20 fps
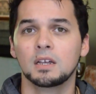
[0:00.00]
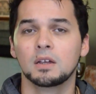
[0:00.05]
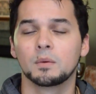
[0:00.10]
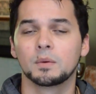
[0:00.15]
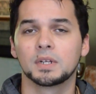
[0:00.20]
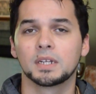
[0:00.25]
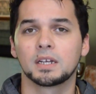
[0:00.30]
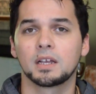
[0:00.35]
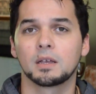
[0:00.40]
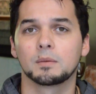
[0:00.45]

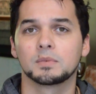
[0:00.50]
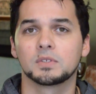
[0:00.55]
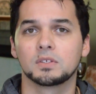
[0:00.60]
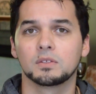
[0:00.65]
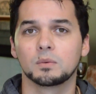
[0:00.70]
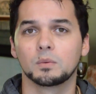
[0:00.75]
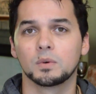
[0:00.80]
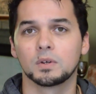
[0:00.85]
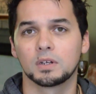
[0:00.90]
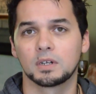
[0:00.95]
when it comes to
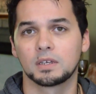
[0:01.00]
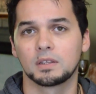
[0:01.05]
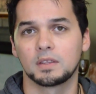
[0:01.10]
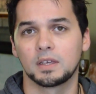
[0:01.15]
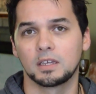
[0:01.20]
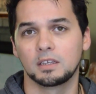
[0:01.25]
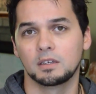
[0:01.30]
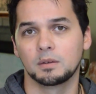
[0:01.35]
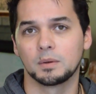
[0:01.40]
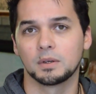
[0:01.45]
the work
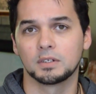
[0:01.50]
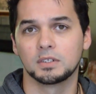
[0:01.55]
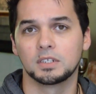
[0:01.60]
that you are